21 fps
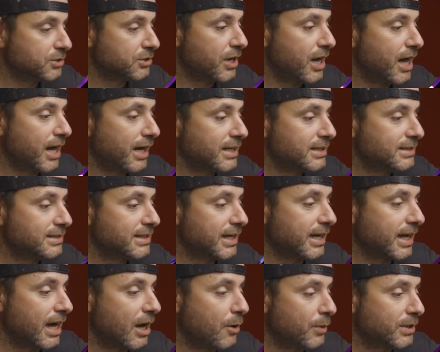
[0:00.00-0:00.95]
So I can
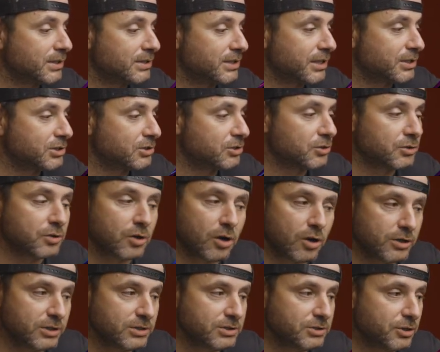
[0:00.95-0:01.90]
say I want to exclude
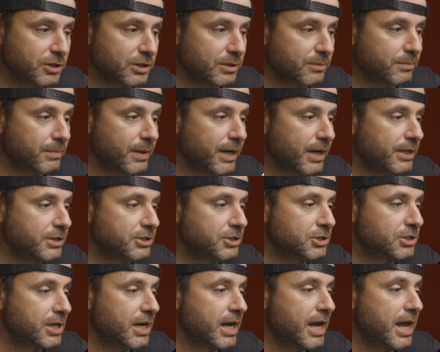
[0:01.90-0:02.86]
on a certain
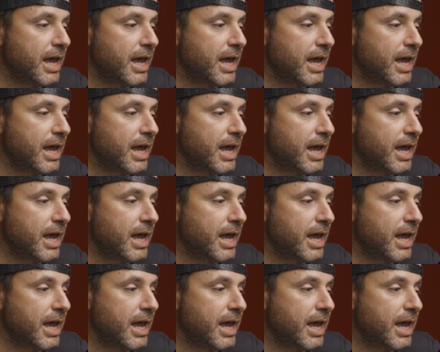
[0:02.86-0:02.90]
page,